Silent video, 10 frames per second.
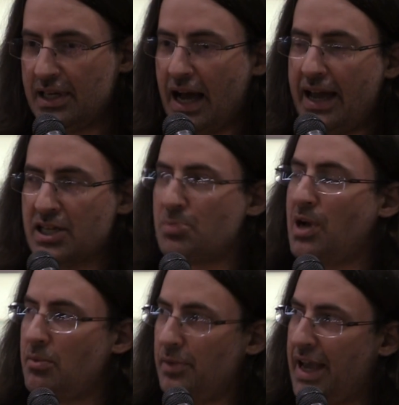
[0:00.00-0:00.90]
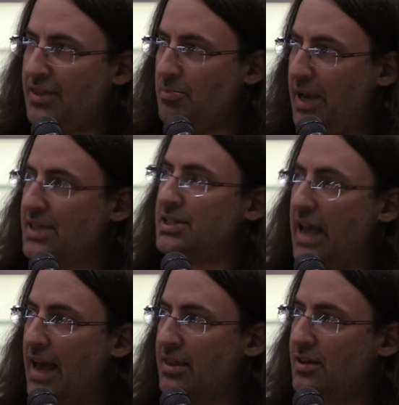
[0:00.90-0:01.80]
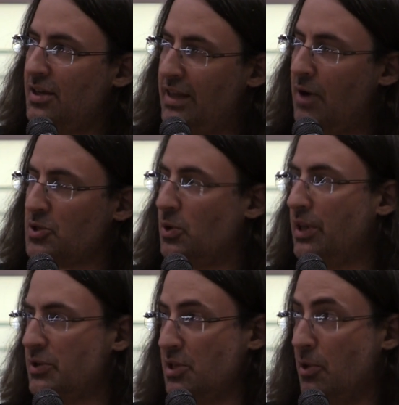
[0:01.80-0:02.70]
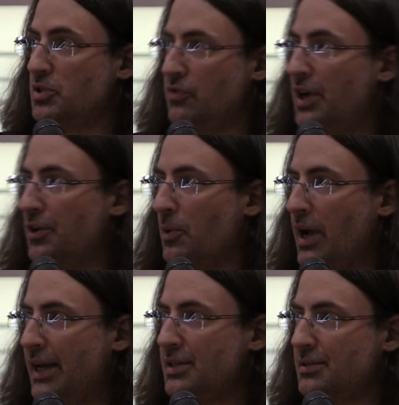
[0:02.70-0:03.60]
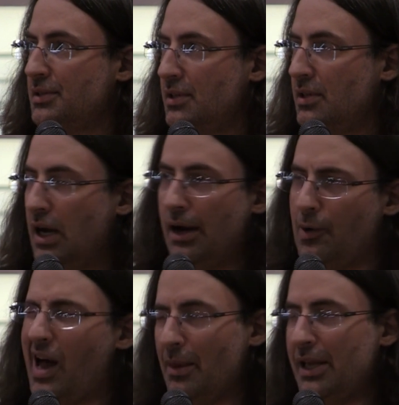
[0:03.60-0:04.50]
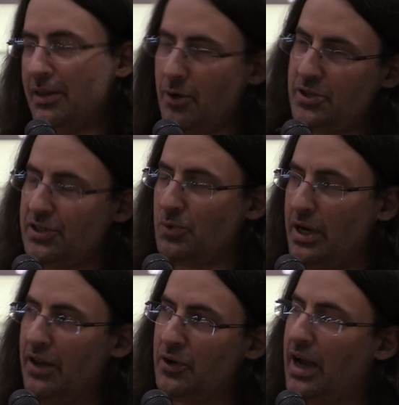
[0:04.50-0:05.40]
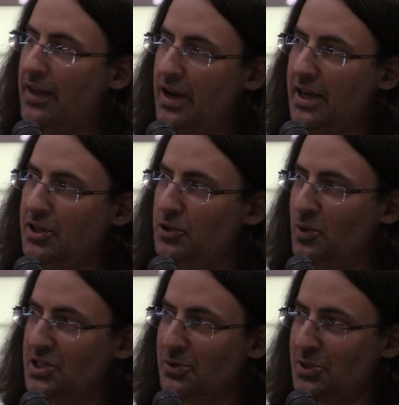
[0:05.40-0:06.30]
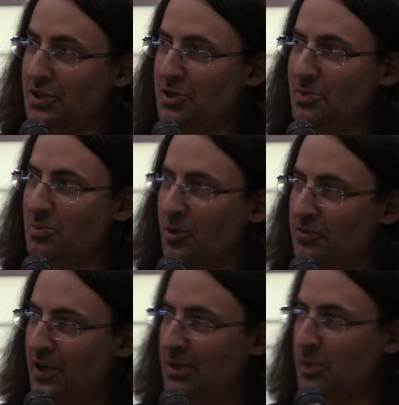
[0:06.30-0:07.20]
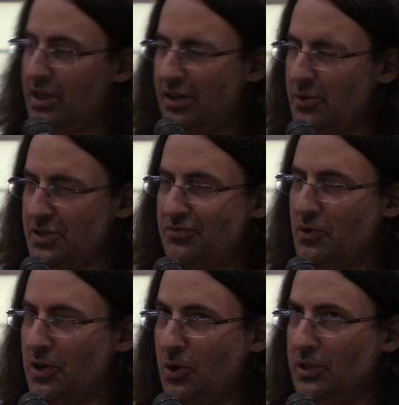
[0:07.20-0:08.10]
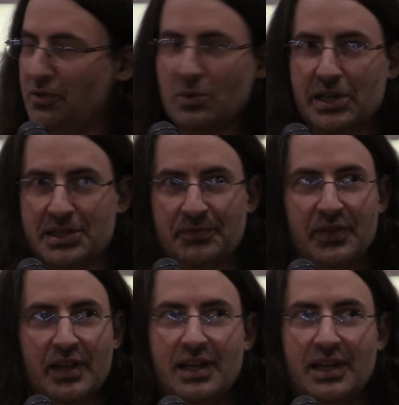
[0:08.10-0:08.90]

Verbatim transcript: Gaius probably had the best death. That was the one that was the most fun to write. Uh, well, I mean, there was this one other guy that I killed once. It was a little bit more fun, but that was for a whole other reason.